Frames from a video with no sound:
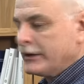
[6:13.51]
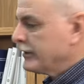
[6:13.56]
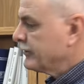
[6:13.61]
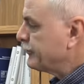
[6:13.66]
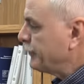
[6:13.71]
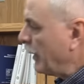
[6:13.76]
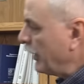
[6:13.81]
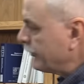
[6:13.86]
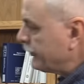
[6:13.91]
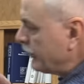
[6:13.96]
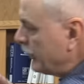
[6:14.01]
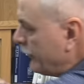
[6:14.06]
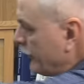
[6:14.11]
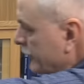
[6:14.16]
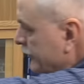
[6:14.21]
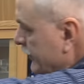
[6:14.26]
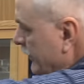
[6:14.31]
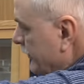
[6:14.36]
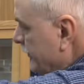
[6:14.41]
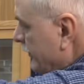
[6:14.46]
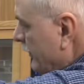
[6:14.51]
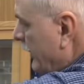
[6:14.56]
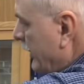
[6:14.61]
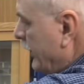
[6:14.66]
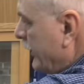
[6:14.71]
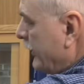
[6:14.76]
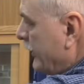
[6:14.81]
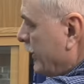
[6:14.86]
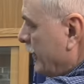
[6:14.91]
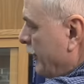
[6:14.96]
especially if it's
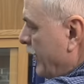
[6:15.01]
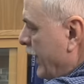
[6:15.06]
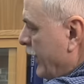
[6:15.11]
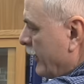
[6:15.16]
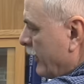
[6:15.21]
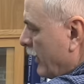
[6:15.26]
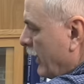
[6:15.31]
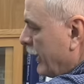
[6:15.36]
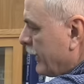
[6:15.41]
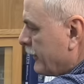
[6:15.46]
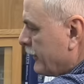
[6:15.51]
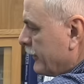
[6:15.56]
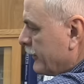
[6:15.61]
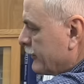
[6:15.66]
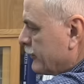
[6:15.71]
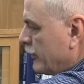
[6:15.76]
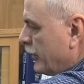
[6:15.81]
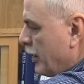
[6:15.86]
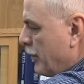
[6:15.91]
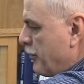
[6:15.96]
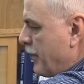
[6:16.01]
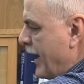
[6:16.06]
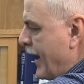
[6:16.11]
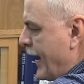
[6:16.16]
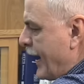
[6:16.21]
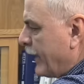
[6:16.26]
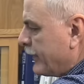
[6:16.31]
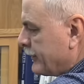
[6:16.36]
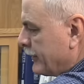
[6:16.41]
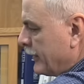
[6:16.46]
insulated in a manner like this with a
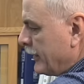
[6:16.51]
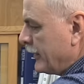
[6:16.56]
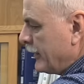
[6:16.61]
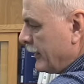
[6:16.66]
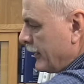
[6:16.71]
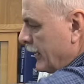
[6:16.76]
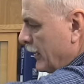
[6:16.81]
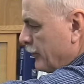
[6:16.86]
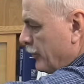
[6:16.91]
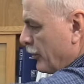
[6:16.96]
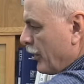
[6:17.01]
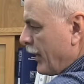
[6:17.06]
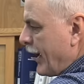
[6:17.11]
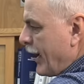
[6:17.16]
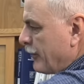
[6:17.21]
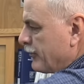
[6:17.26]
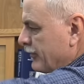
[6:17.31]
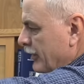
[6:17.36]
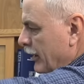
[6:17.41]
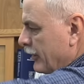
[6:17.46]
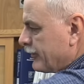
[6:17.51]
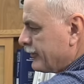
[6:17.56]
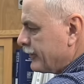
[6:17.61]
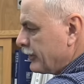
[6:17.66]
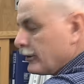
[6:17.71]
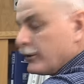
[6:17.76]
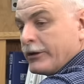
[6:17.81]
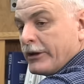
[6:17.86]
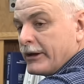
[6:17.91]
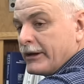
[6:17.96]
batt and perhaps air
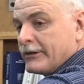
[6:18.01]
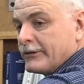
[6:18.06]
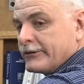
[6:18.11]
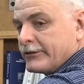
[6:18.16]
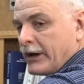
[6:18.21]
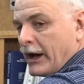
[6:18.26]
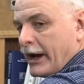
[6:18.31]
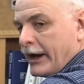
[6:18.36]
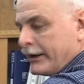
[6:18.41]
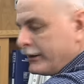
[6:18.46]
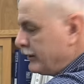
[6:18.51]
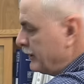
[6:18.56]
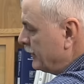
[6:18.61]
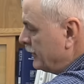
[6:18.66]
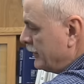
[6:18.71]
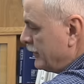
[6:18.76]
sealed to the inside.